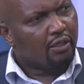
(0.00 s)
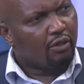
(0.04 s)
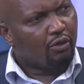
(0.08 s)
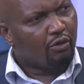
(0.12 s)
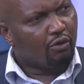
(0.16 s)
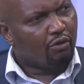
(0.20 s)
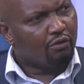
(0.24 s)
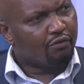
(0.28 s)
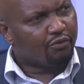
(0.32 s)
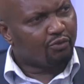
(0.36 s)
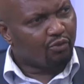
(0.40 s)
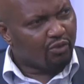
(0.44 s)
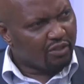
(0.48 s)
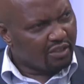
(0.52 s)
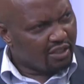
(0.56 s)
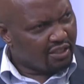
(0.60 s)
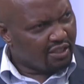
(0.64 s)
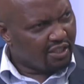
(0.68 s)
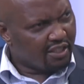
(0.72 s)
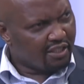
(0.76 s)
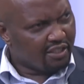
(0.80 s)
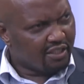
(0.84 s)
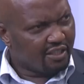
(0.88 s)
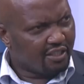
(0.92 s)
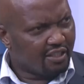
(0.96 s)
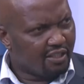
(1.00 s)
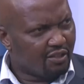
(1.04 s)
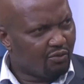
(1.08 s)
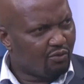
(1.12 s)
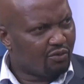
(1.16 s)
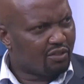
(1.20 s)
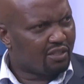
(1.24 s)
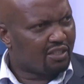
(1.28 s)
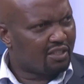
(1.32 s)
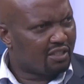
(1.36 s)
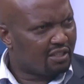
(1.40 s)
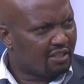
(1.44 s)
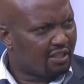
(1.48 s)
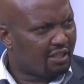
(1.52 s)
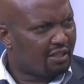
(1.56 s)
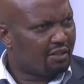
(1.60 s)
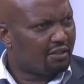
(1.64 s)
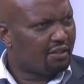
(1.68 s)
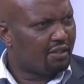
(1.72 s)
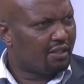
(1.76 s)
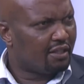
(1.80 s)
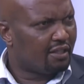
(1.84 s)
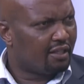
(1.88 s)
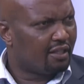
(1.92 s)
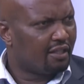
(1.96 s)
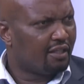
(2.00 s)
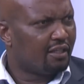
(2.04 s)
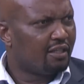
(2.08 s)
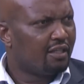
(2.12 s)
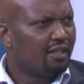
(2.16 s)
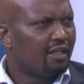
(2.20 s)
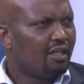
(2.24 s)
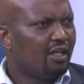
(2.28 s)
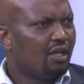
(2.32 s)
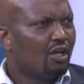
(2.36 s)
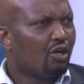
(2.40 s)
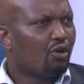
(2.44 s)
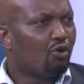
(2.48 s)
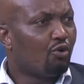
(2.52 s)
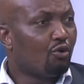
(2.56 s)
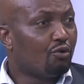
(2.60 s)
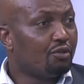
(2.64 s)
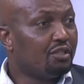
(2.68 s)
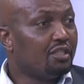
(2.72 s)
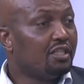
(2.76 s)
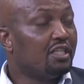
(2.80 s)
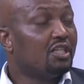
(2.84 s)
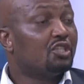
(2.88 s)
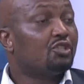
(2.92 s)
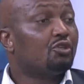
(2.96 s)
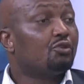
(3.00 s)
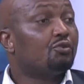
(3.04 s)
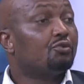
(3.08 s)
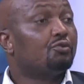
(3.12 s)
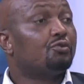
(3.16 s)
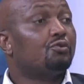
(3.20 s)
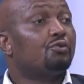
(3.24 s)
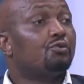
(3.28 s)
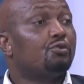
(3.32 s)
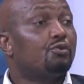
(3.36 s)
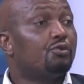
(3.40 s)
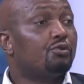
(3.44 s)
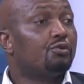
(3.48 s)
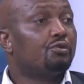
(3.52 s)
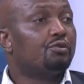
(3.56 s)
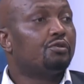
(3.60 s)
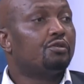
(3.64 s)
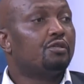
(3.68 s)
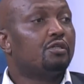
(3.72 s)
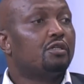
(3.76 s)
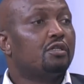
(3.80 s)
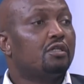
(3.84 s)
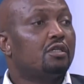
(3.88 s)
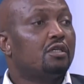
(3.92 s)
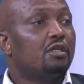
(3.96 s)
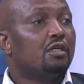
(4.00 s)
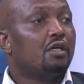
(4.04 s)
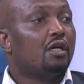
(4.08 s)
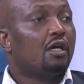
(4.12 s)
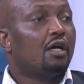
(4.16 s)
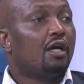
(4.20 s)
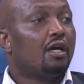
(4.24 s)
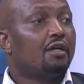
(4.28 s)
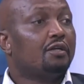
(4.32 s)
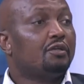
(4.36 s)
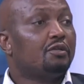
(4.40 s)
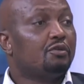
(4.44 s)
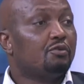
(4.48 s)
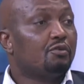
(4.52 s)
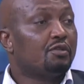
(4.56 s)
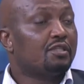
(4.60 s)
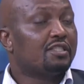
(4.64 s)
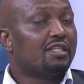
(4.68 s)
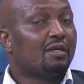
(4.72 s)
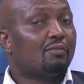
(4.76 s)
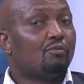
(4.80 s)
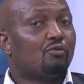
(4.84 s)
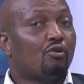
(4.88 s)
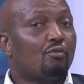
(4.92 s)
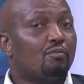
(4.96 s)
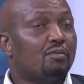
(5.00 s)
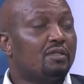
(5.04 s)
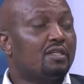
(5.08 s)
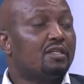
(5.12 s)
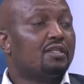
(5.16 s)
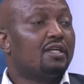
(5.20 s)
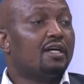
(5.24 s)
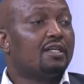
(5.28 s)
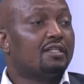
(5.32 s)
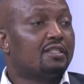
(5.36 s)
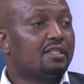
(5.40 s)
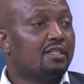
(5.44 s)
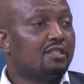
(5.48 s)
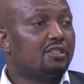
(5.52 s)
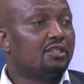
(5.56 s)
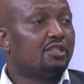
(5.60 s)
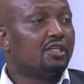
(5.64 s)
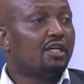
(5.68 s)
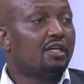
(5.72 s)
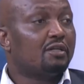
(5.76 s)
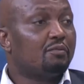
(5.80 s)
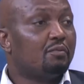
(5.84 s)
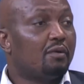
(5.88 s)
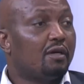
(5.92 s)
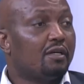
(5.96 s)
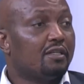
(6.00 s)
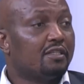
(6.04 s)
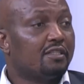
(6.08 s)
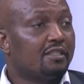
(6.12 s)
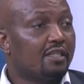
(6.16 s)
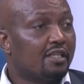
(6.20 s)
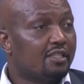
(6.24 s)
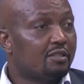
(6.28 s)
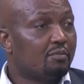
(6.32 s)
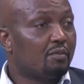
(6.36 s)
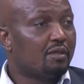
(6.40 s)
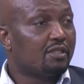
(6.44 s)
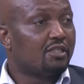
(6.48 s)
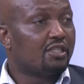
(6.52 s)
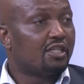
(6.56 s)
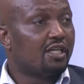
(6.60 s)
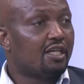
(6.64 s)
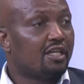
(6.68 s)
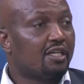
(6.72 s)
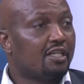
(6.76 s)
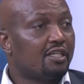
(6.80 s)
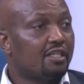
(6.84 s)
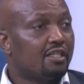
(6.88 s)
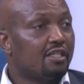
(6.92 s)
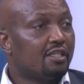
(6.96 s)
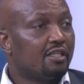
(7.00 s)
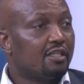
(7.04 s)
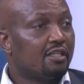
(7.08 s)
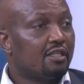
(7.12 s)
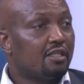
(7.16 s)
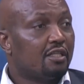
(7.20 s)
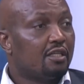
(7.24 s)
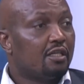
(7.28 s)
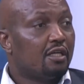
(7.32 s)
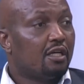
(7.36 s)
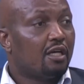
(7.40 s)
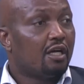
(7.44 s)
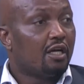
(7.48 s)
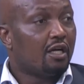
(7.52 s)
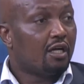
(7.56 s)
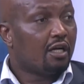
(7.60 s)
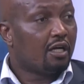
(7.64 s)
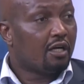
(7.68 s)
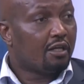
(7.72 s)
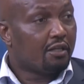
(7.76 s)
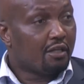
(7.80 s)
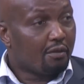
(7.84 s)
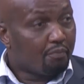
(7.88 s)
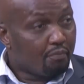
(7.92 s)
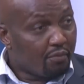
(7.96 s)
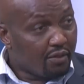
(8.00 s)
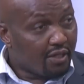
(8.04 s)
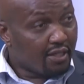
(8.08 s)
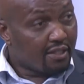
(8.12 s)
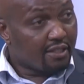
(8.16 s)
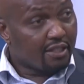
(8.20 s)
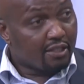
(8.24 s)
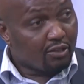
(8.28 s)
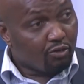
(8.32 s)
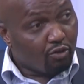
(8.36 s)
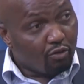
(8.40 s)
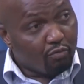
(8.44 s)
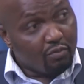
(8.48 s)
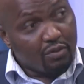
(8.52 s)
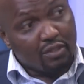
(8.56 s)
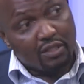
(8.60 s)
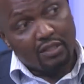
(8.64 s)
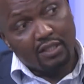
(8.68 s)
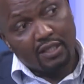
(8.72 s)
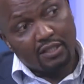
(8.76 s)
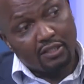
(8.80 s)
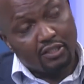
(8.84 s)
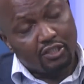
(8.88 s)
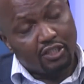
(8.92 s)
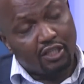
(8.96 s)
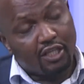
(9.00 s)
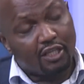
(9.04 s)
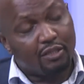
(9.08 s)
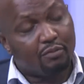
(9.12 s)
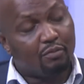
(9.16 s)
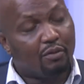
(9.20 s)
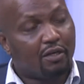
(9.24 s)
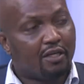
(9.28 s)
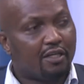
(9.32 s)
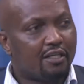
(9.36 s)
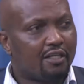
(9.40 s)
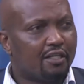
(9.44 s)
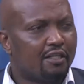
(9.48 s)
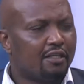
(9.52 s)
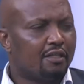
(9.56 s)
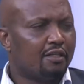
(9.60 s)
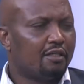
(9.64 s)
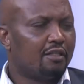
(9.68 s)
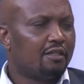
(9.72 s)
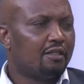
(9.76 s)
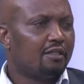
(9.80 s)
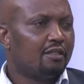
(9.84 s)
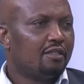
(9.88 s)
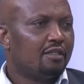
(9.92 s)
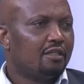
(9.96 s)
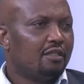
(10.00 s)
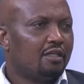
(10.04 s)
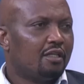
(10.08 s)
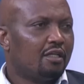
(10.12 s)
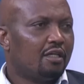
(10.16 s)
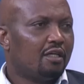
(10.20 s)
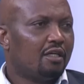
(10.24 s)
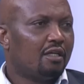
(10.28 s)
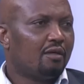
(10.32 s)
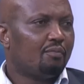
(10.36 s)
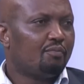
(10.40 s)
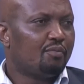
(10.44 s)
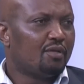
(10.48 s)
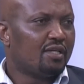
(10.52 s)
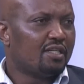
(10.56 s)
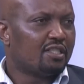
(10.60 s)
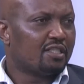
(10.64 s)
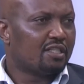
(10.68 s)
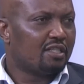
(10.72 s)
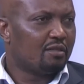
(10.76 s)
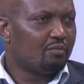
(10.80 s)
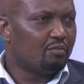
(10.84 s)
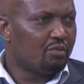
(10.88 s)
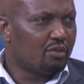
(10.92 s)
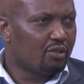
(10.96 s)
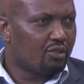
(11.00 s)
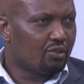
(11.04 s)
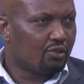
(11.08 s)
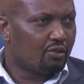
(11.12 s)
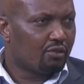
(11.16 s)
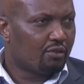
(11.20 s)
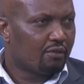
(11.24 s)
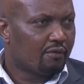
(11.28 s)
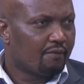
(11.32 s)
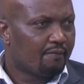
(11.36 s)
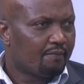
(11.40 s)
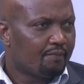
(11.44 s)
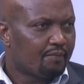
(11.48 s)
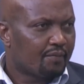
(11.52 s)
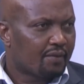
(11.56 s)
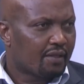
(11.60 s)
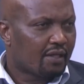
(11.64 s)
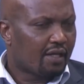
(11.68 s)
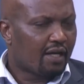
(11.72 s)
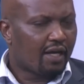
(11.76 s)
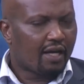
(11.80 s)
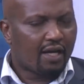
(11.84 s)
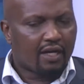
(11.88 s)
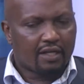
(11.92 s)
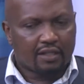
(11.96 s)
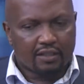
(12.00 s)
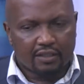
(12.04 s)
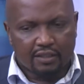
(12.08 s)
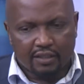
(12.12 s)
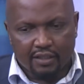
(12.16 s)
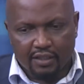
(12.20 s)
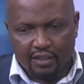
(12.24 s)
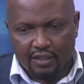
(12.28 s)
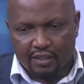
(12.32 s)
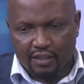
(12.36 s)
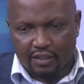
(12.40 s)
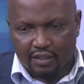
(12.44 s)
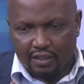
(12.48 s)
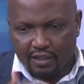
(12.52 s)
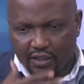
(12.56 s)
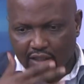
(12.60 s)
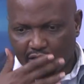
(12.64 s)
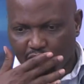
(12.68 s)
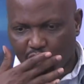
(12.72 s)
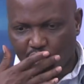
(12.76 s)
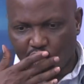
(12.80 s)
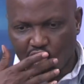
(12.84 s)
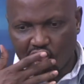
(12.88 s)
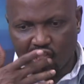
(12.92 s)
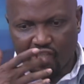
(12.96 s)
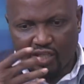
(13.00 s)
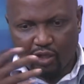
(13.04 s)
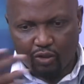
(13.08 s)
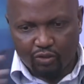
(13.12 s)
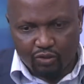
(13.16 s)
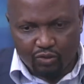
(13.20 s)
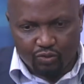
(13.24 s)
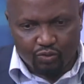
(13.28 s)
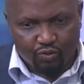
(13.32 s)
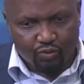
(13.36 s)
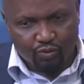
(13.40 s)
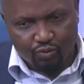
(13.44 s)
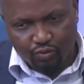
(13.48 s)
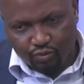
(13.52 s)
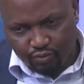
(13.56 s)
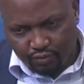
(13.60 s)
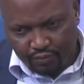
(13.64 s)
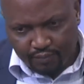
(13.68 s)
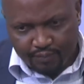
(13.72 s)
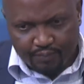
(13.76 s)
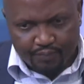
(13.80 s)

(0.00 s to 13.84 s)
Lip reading: of 2019, which created the coordination role, and the subcommittee that is chaired by CS Matiang'i, the PSS committee that's chaired by PS Kibicho, and going down to